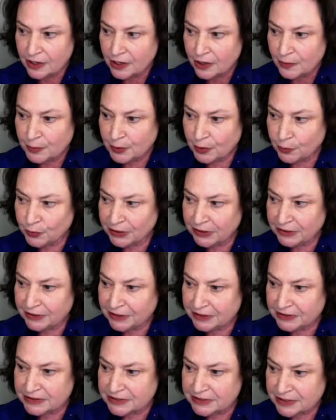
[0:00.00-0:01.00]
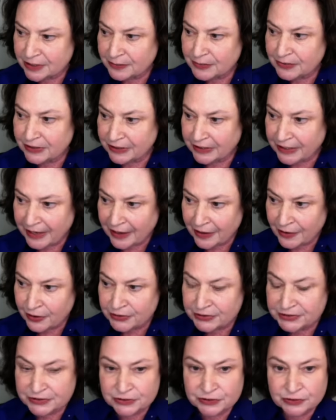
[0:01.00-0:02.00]
But we need something
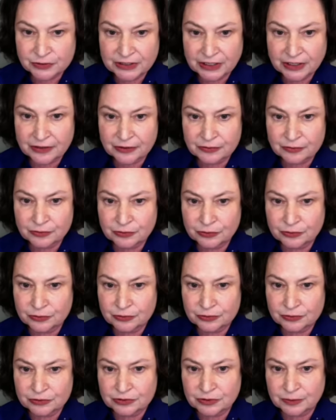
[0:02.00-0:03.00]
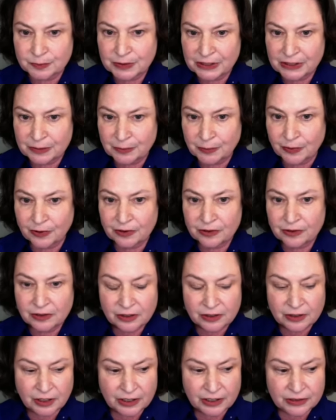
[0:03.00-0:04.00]
else to get through to people
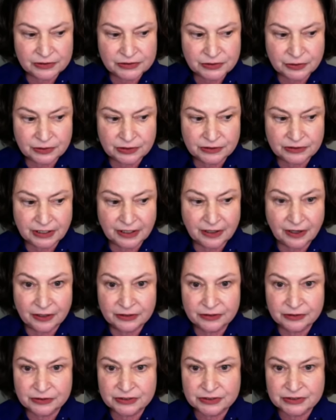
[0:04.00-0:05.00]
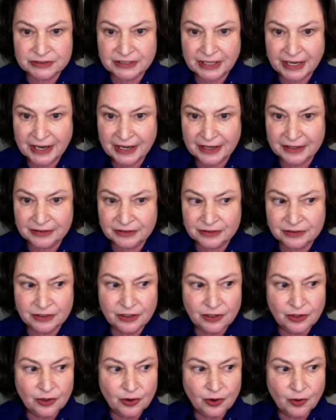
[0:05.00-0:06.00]
uh, so that they understand
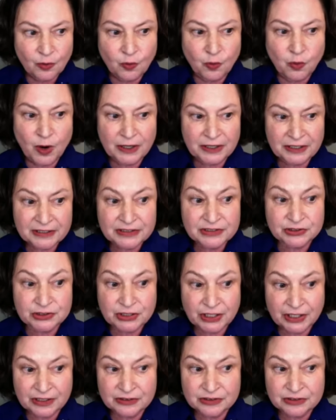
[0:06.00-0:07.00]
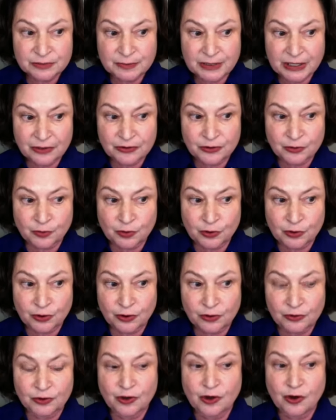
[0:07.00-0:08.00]
what has changed about the
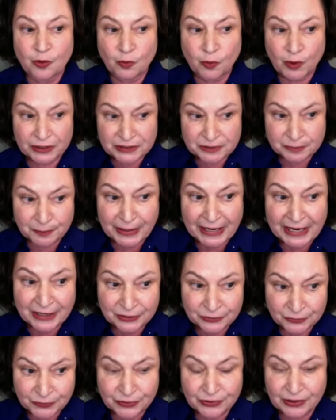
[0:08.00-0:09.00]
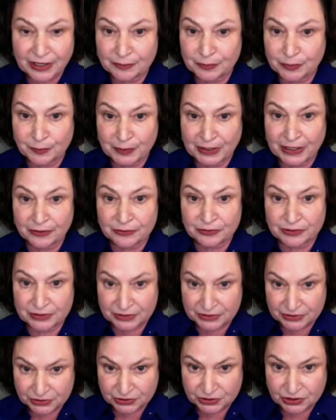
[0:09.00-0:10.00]
world, what's bad for them about
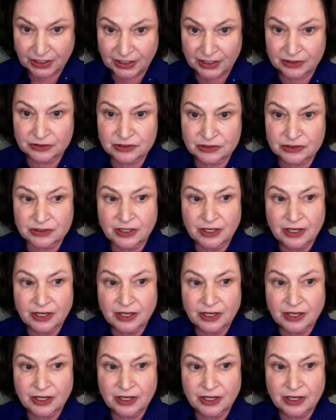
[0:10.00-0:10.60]
this change,